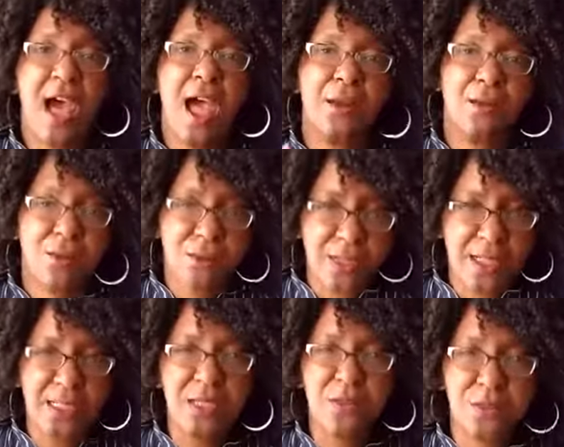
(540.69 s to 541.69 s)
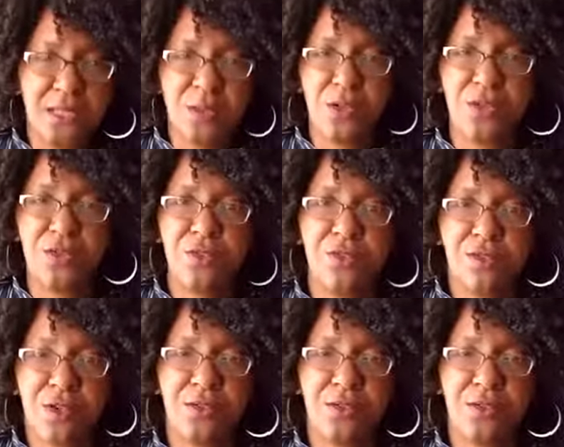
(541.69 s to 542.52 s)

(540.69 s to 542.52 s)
I really, really want you to start